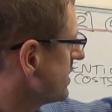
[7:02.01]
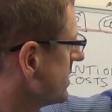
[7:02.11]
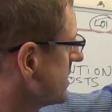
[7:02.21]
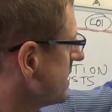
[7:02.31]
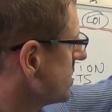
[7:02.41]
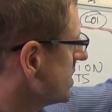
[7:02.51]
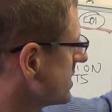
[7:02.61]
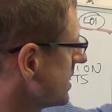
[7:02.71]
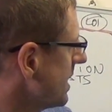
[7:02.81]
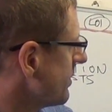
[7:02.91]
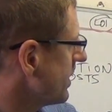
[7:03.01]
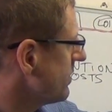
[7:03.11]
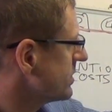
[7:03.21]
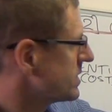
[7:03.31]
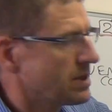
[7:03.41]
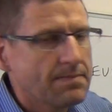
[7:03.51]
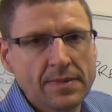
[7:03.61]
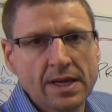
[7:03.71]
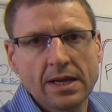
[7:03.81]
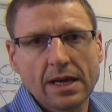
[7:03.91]
decision scenarios.
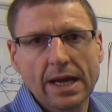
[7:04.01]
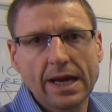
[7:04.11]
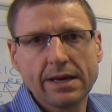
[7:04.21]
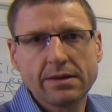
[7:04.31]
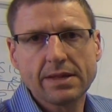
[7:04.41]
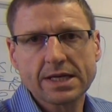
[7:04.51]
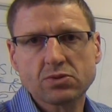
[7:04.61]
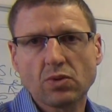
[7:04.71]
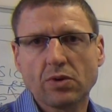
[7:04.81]
And that's